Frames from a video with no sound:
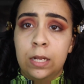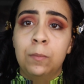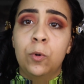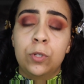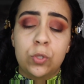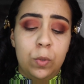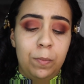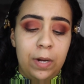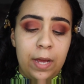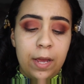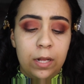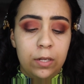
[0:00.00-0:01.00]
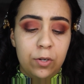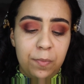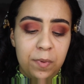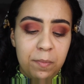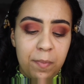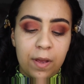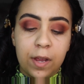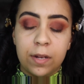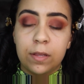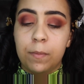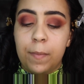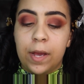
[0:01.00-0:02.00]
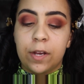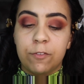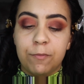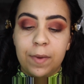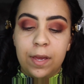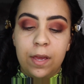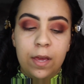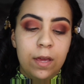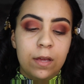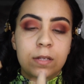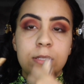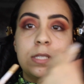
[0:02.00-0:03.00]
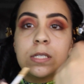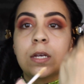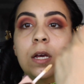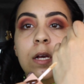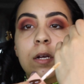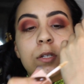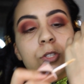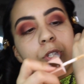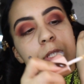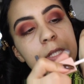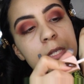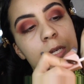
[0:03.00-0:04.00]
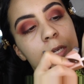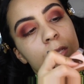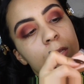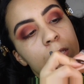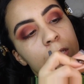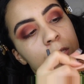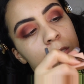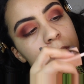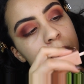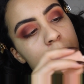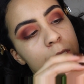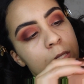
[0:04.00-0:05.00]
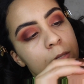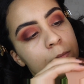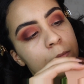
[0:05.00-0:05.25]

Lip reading: And I'm going to apply a little bit behind the back of my hand, just like this.